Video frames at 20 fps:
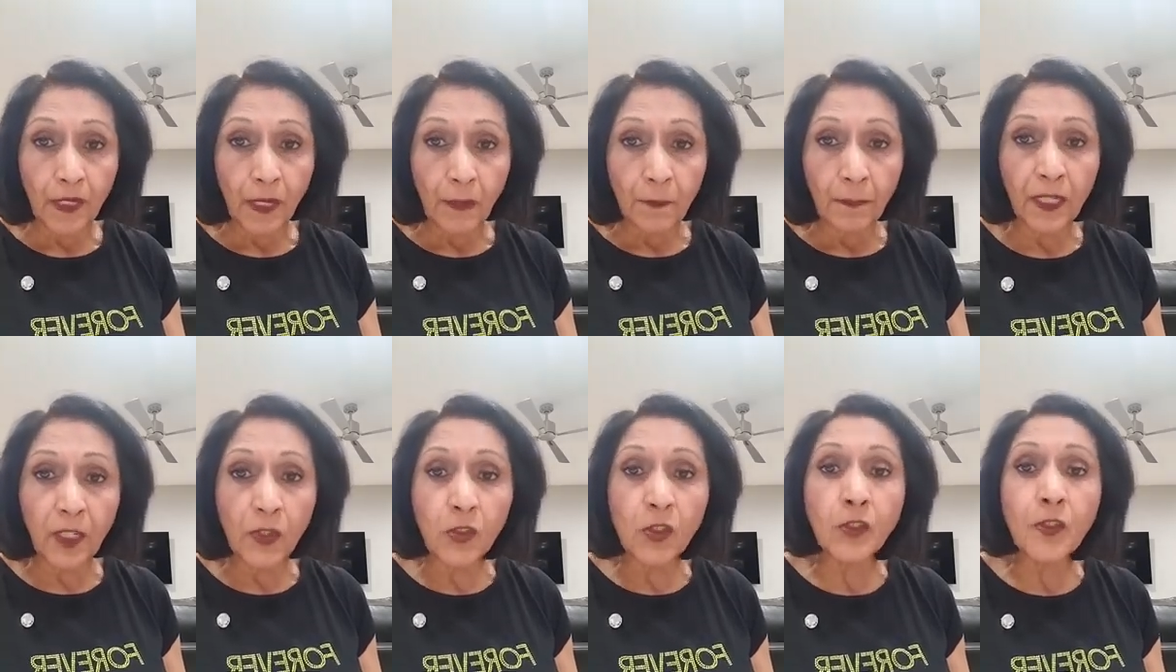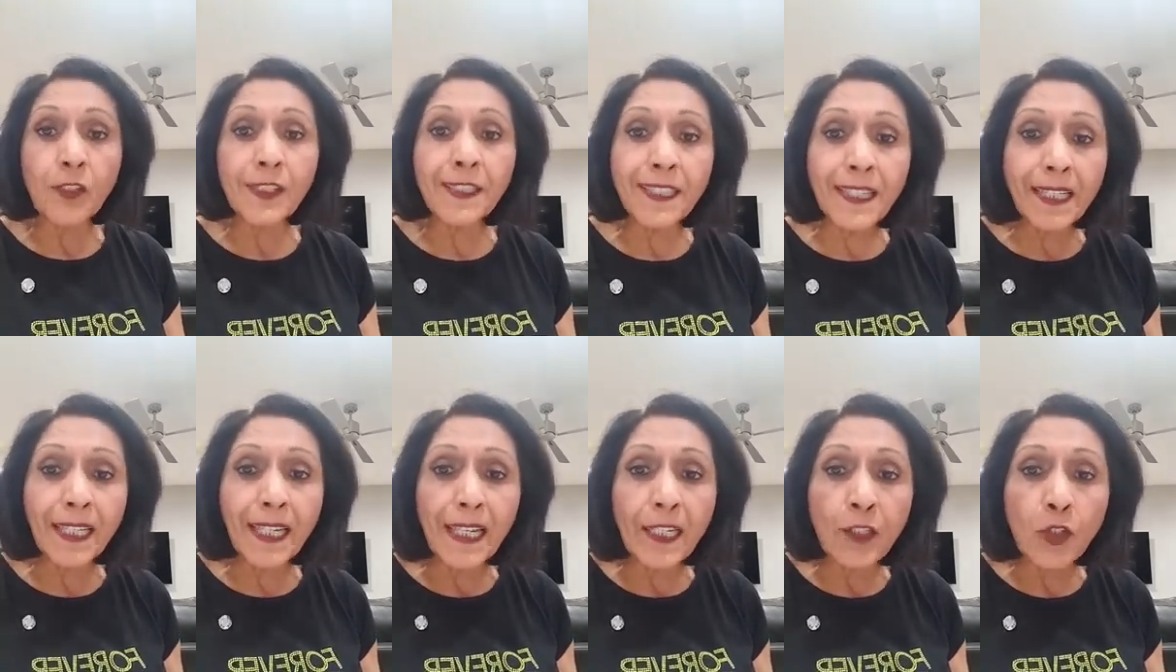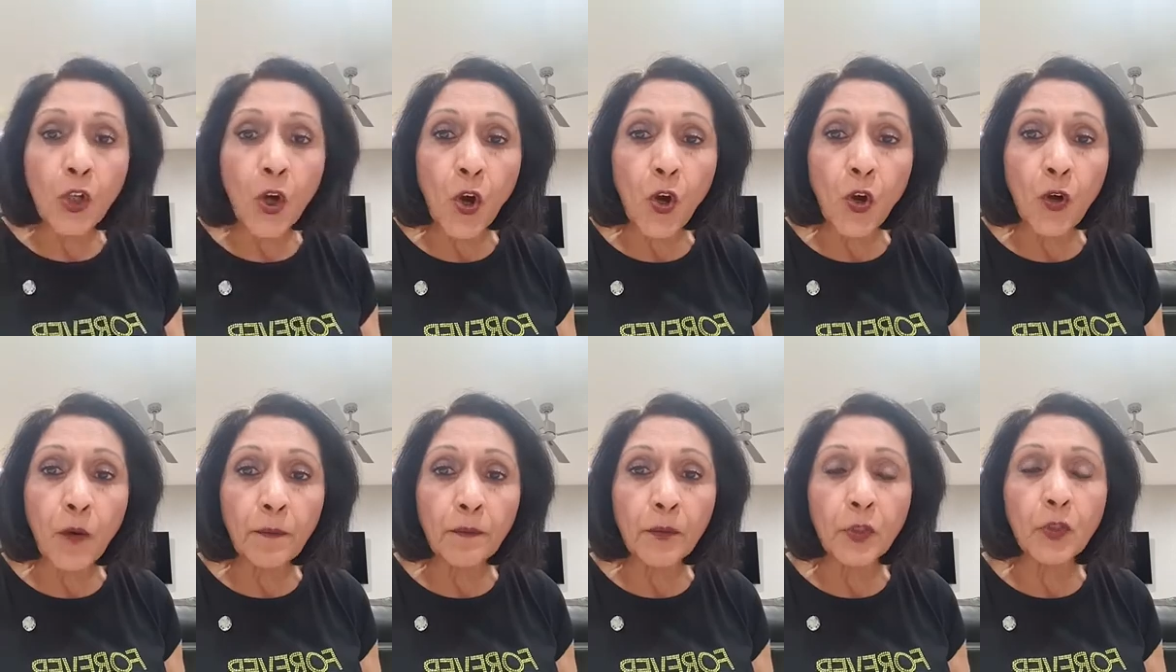Because you're sitting at
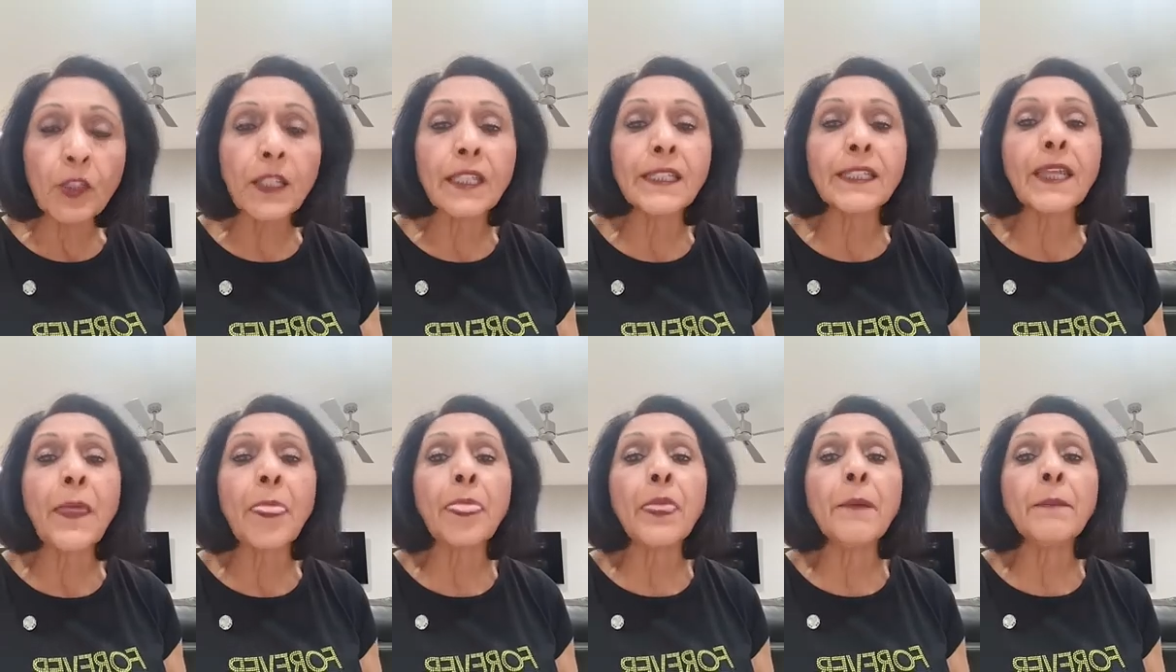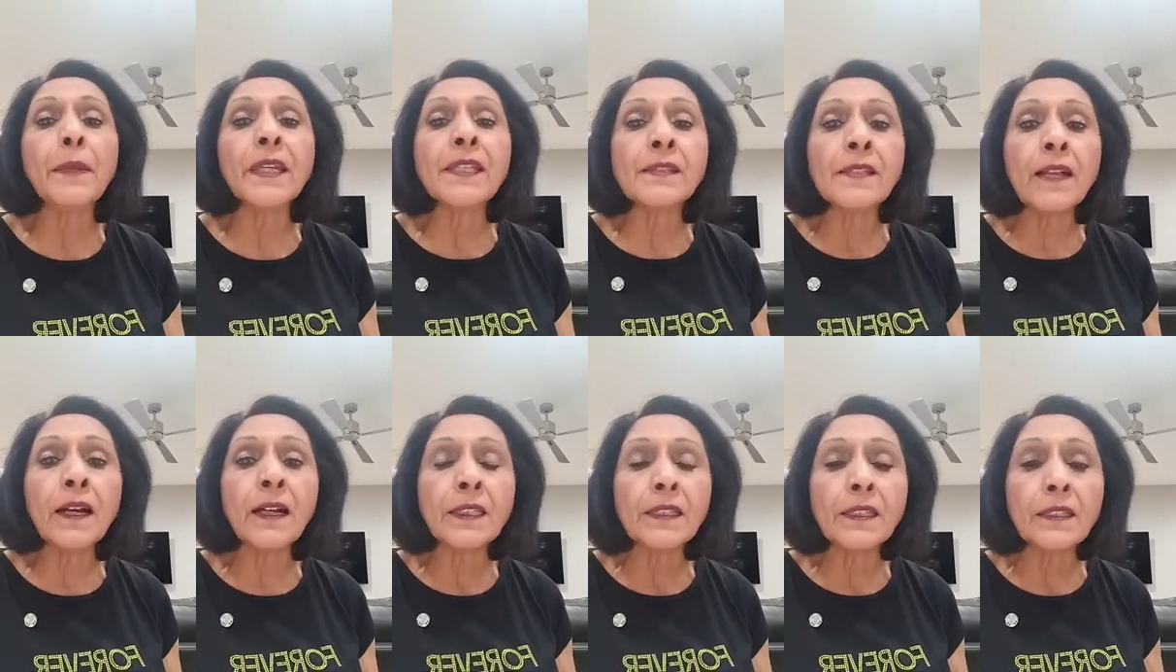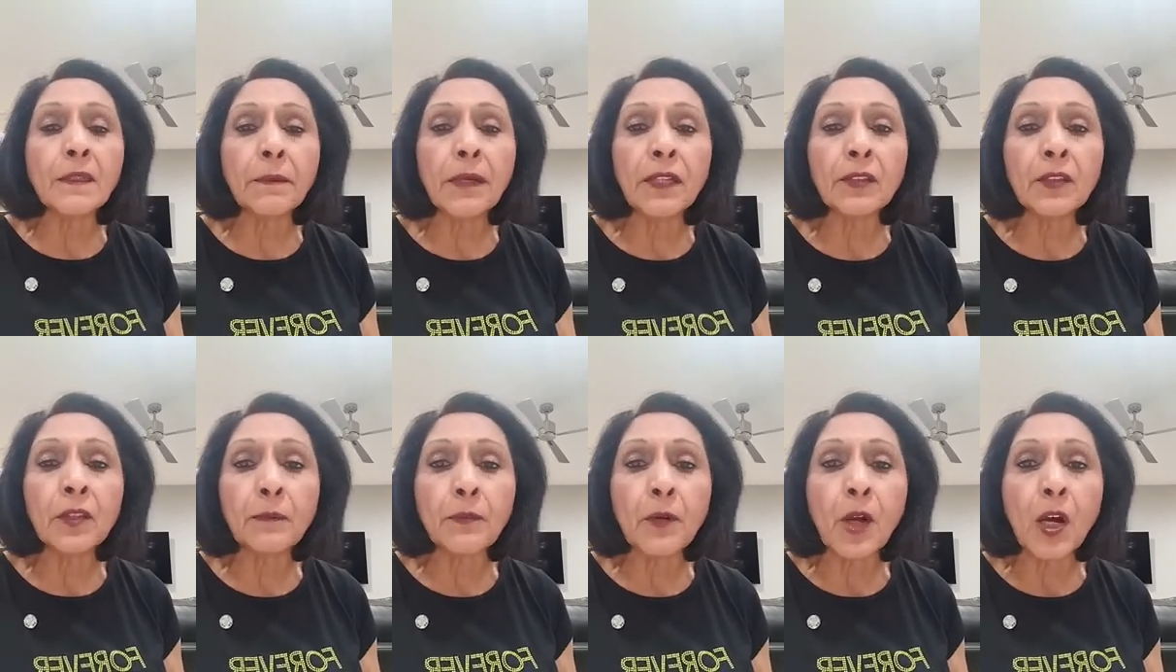home, you can get them excited about
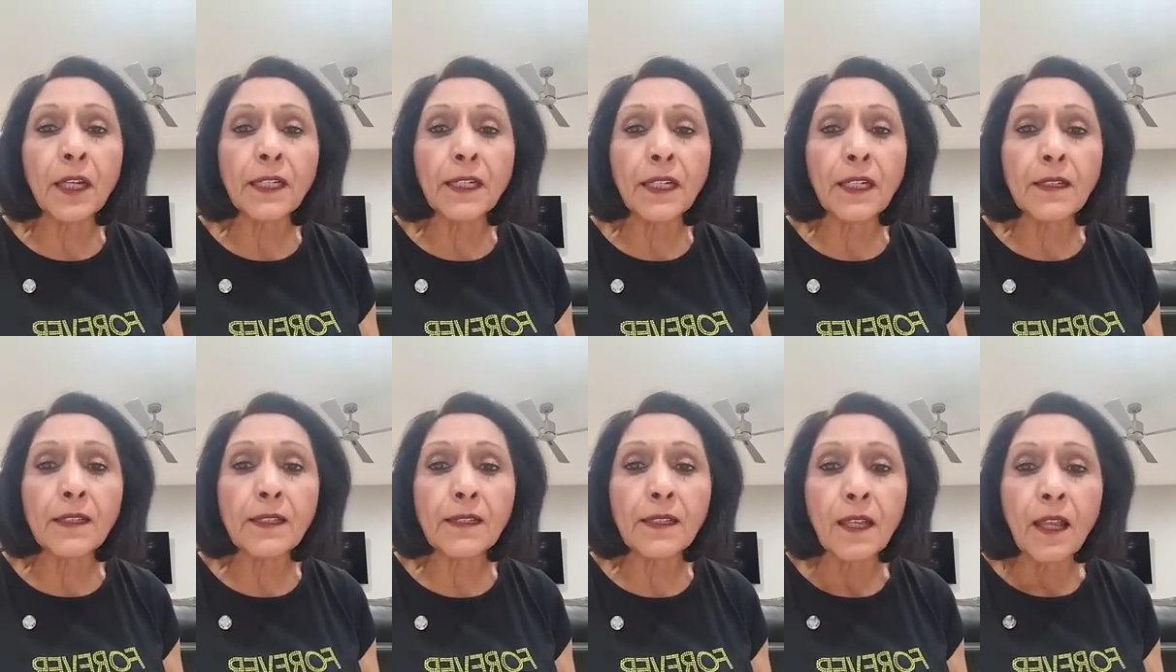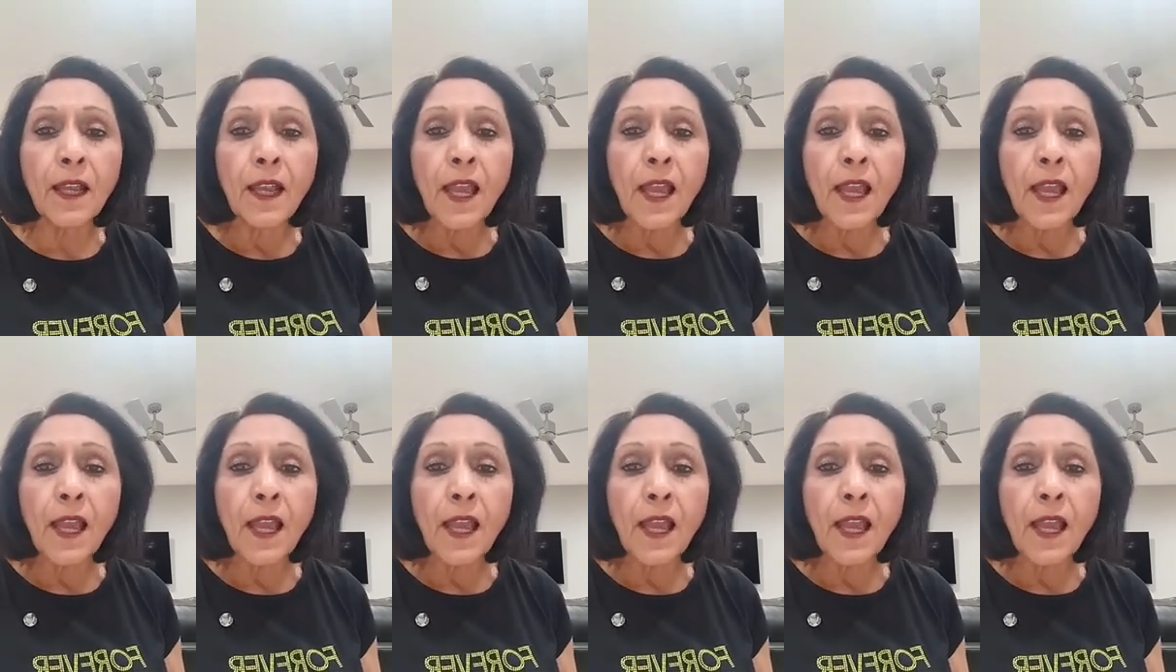the products,